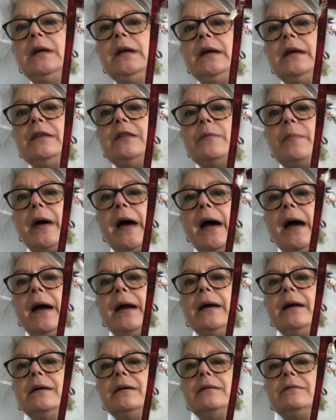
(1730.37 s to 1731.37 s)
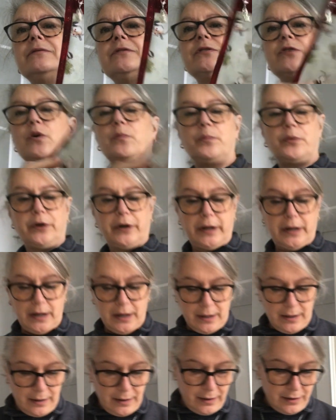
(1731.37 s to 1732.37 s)
in the bag. It's so pretty.
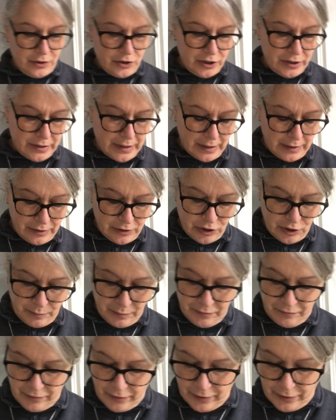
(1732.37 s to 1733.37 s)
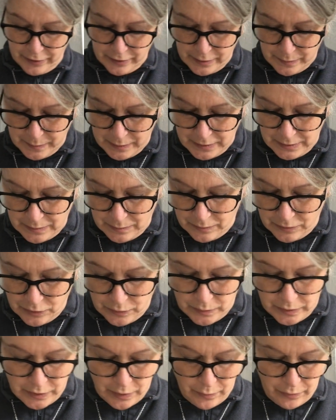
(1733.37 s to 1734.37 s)
She sent it to me for Christmas, which was
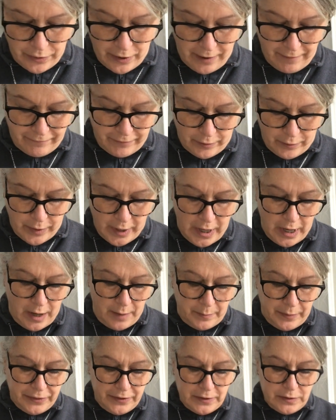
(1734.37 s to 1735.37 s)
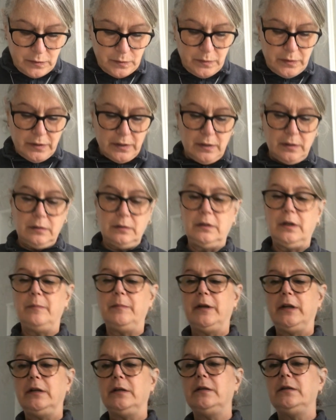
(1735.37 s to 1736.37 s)
so thoughtful. But this was a
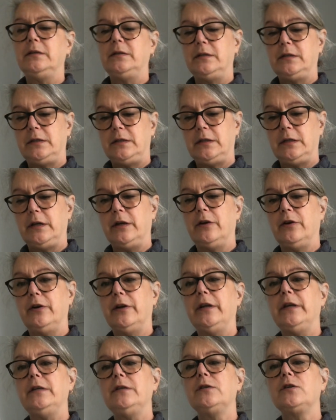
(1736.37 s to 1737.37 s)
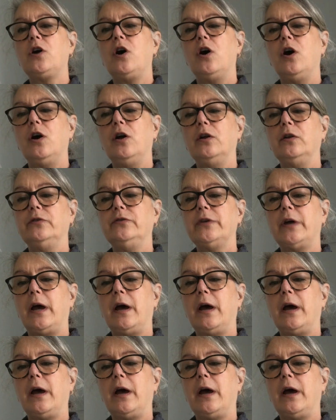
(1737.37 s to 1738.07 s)
limited series called,